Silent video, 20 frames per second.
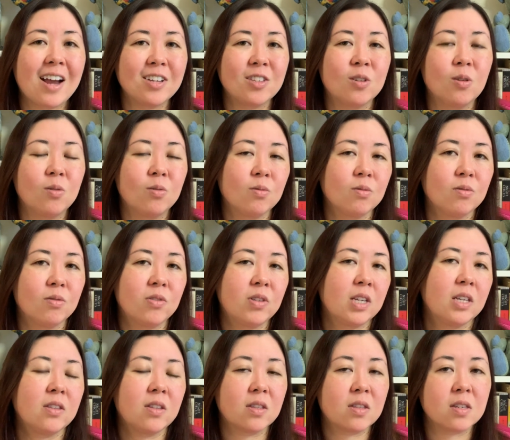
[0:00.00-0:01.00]
I don't
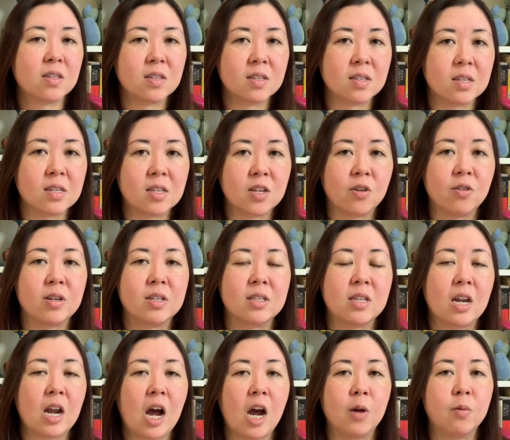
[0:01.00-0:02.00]
think that this is a series
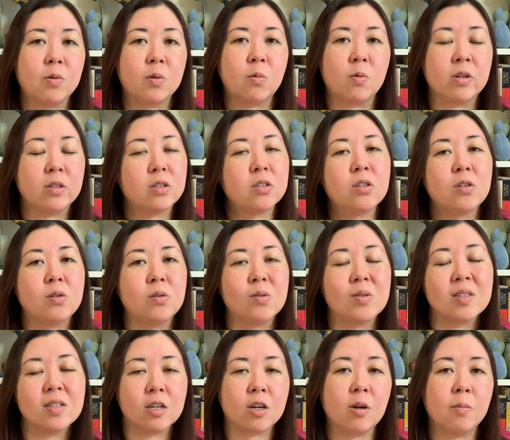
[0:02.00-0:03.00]
that I would want to
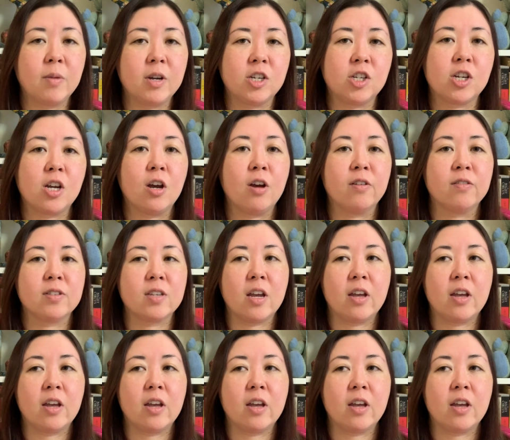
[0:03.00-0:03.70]
stick on my shelves,